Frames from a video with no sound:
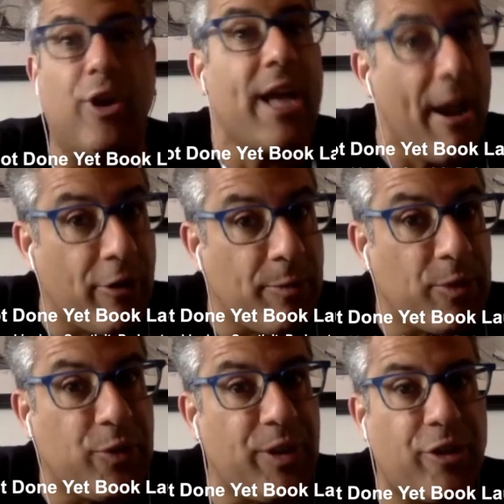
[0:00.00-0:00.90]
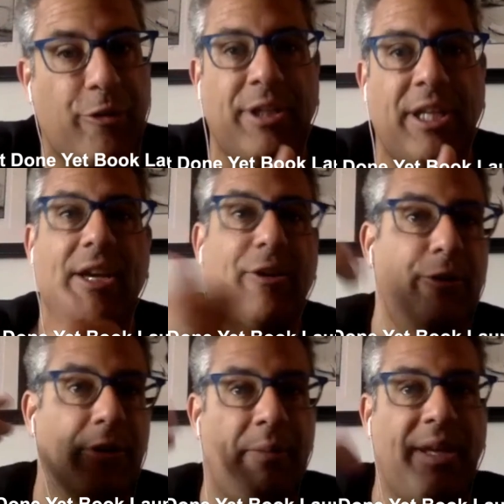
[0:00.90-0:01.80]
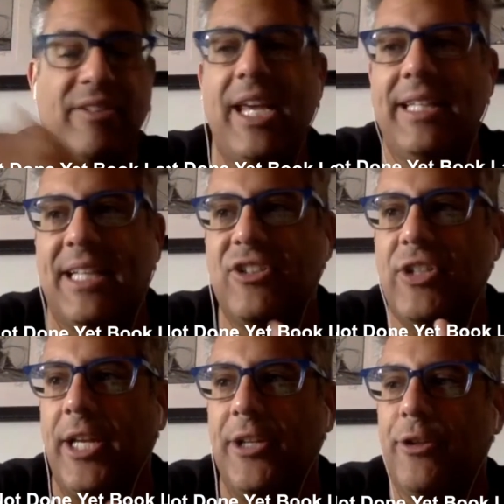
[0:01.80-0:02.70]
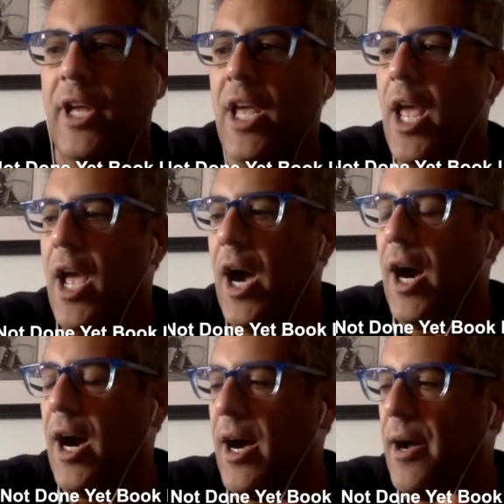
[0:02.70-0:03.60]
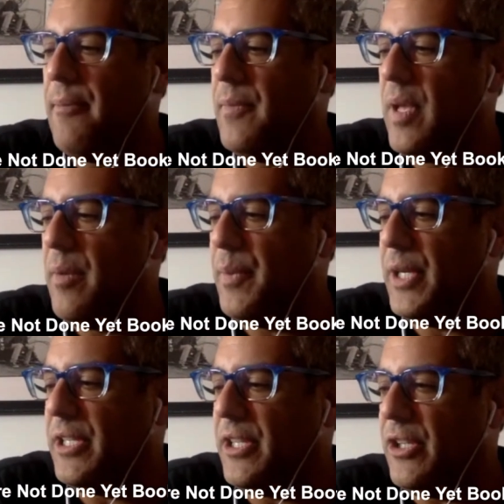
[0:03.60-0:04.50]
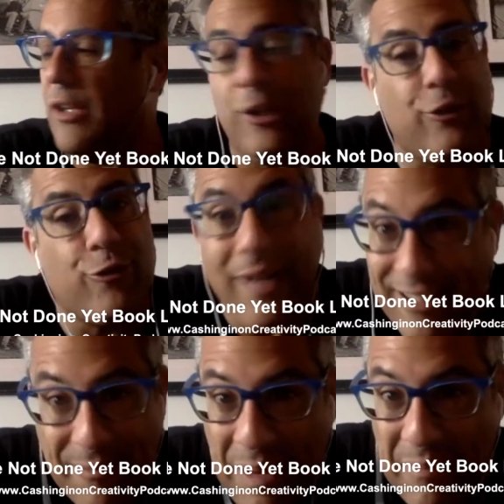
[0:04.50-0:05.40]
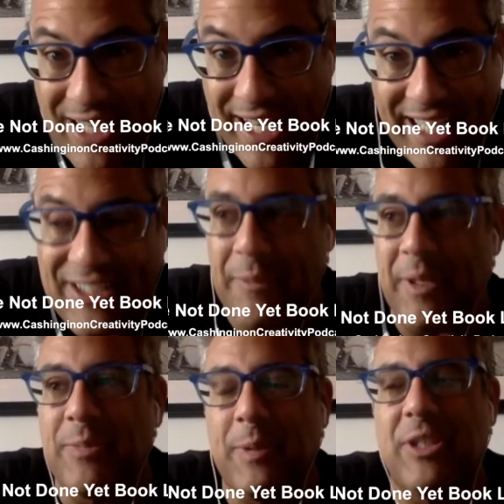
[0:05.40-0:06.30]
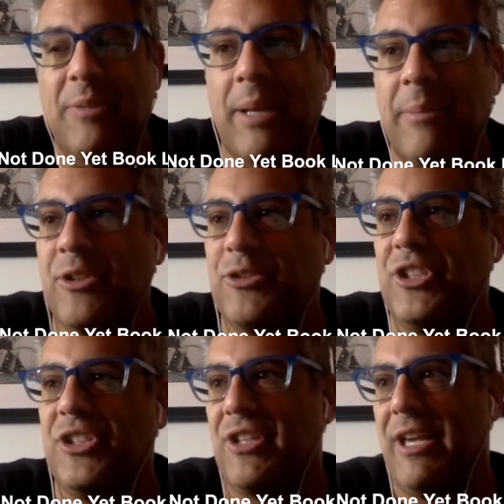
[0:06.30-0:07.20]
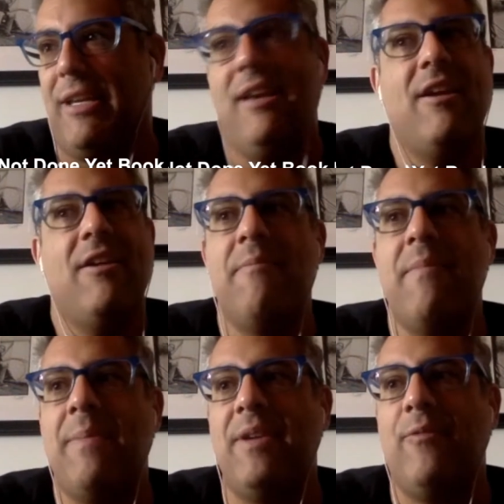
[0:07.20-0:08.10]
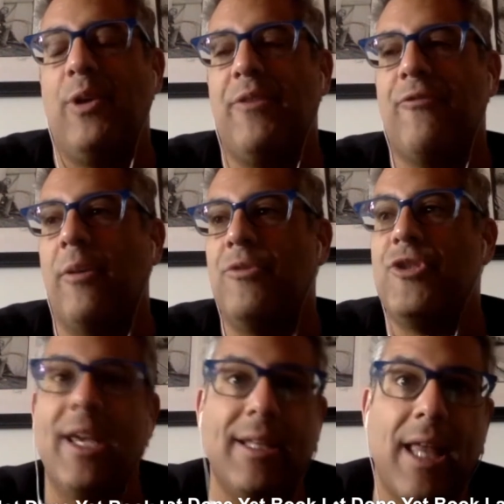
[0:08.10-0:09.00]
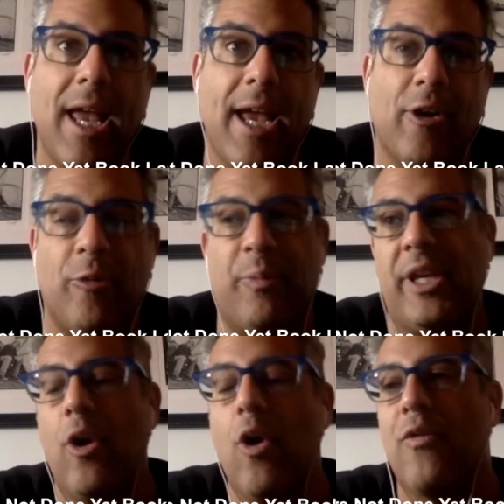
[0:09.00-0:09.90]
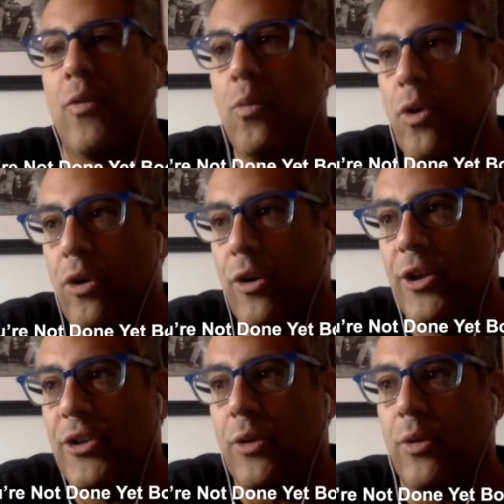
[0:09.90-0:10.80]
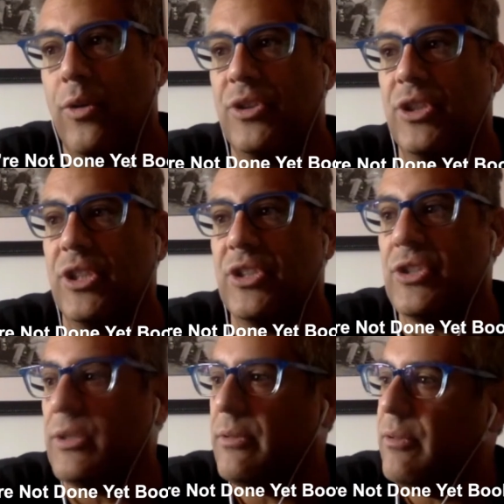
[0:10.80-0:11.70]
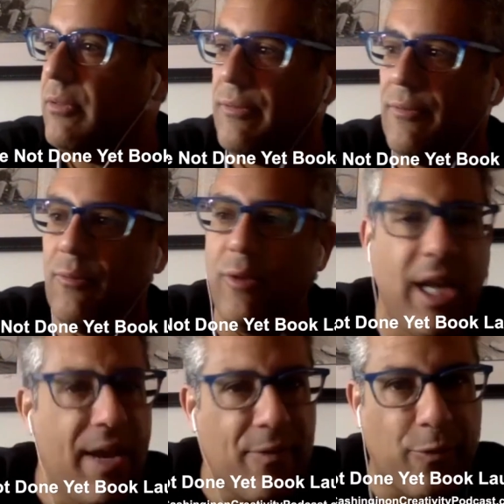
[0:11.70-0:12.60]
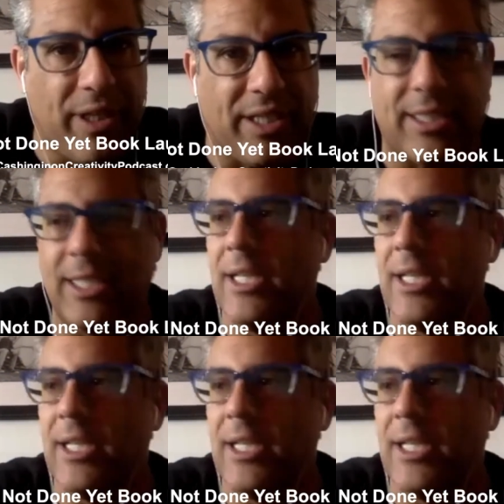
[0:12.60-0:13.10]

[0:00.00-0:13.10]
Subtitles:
accountable to each other, and that's how you can maintain that standard. But you try not to make mistakes. But sometimes there's just like maybe from jet lag or being overworked or just whatever reason,